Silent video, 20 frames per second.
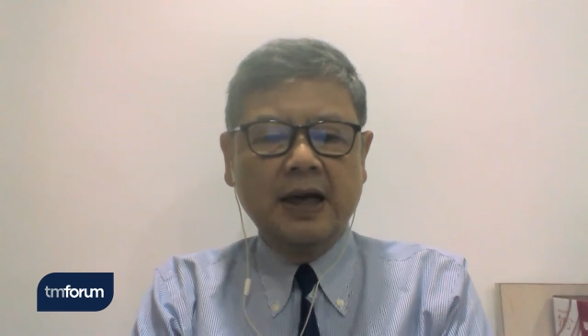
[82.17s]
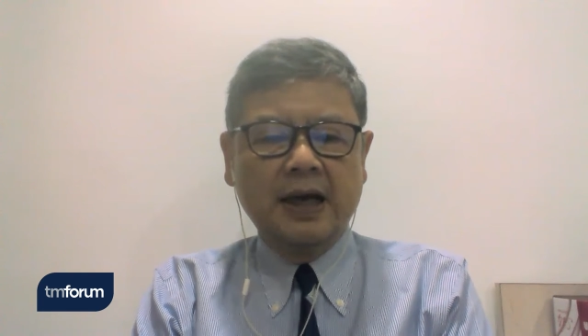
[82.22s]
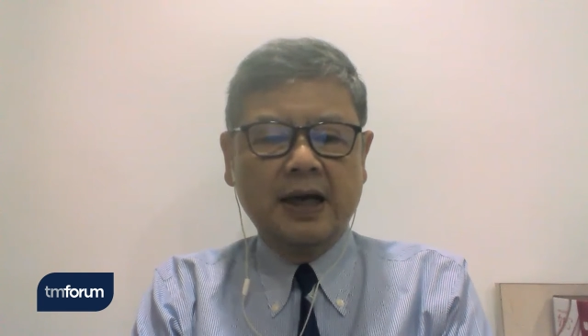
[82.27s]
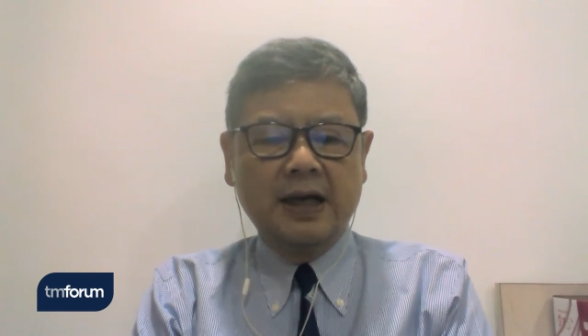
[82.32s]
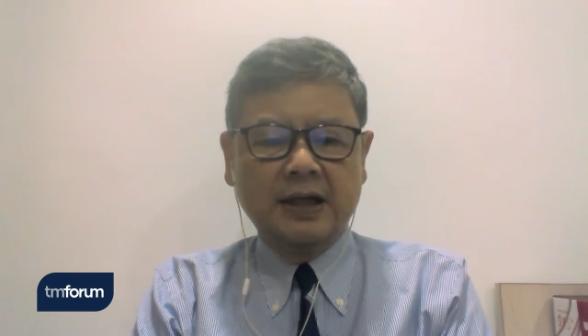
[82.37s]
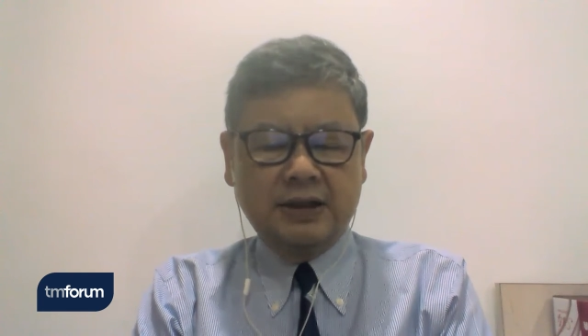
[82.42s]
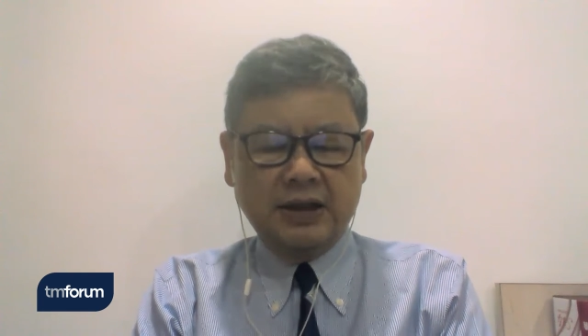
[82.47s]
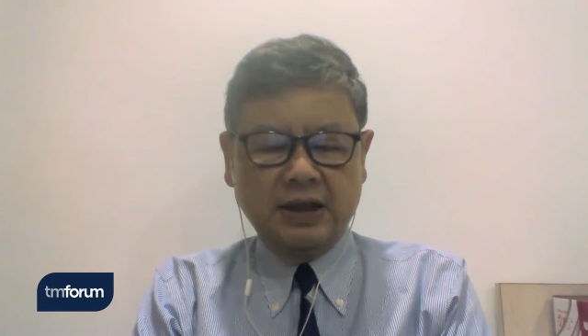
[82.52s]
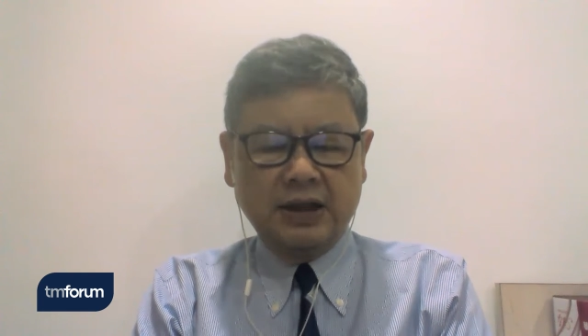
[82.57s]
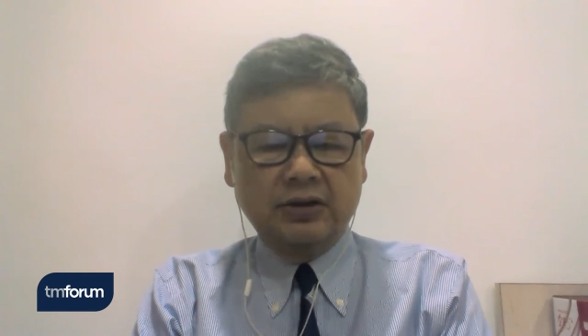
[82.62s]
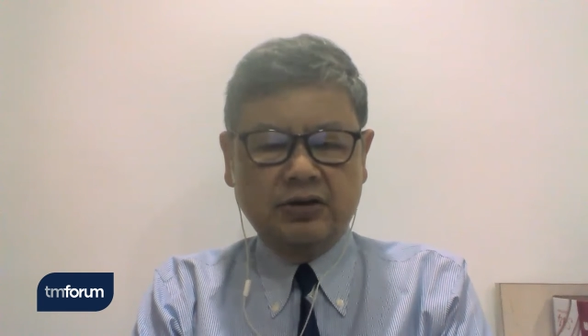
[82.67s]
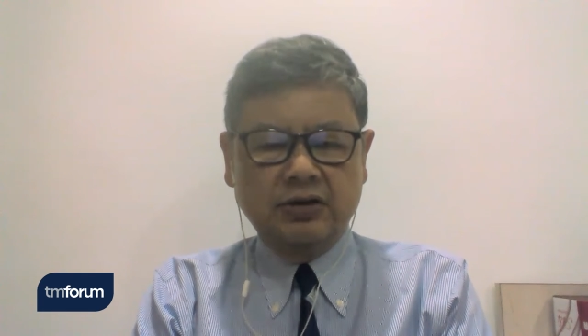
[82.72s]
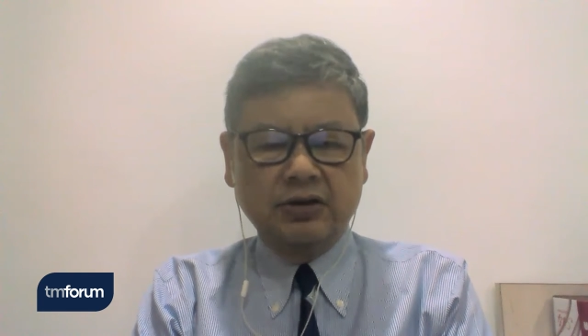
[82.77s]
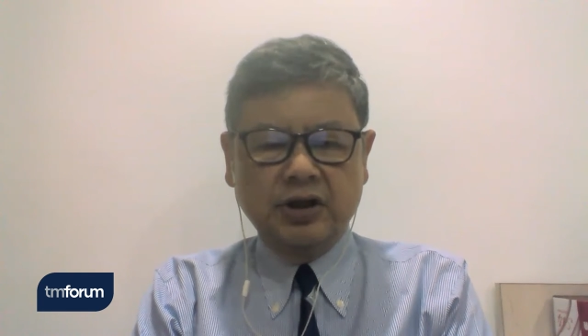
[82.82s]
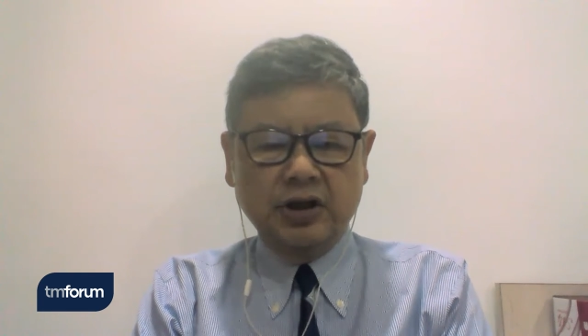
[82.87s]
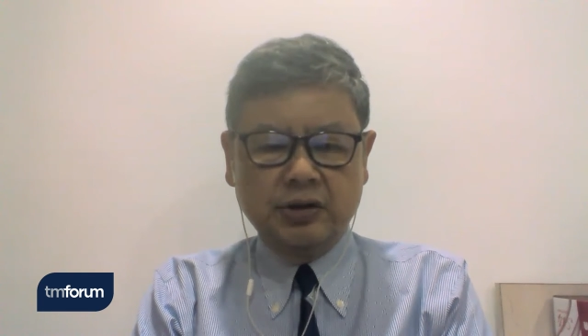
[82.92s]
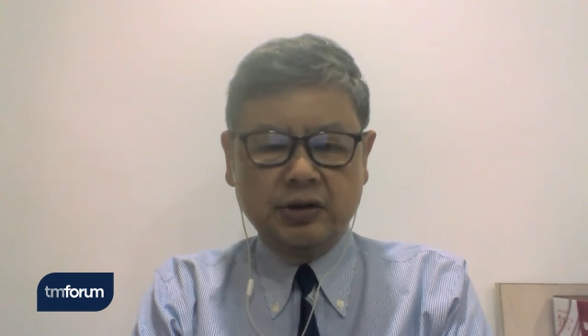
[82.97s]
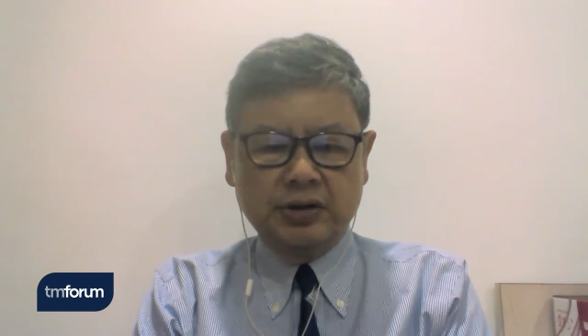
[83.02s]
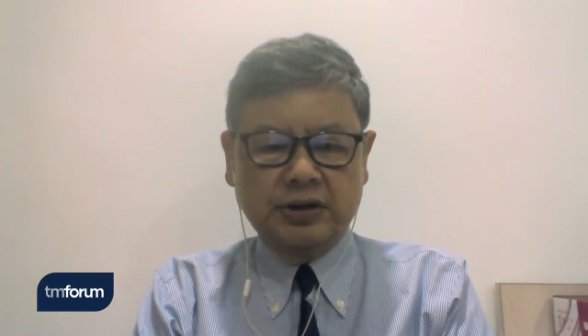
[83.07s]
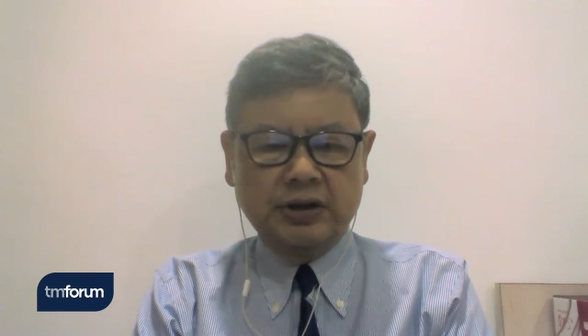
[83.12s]
is
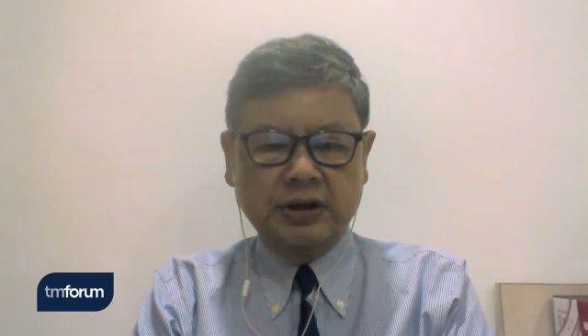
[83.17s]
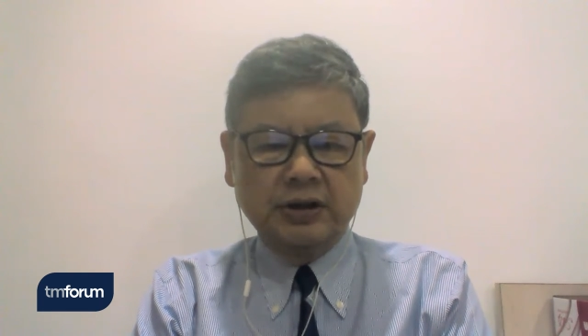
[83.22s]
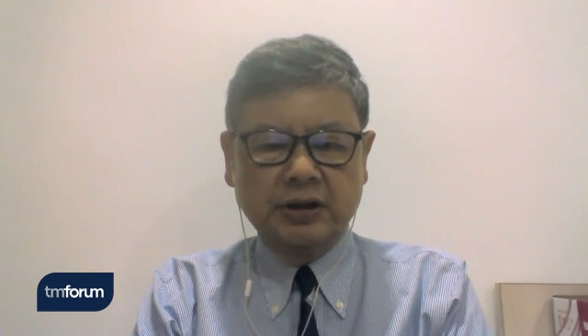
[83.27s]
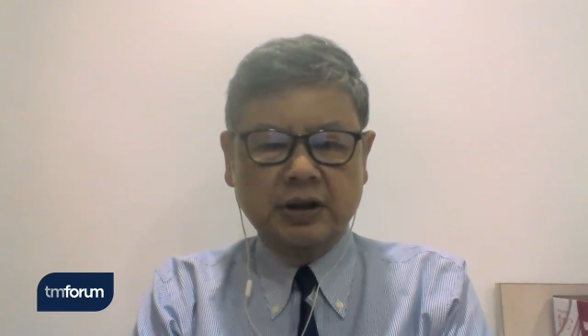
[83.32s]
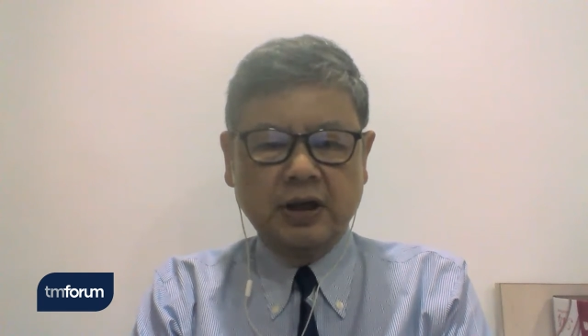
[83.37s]
introduced.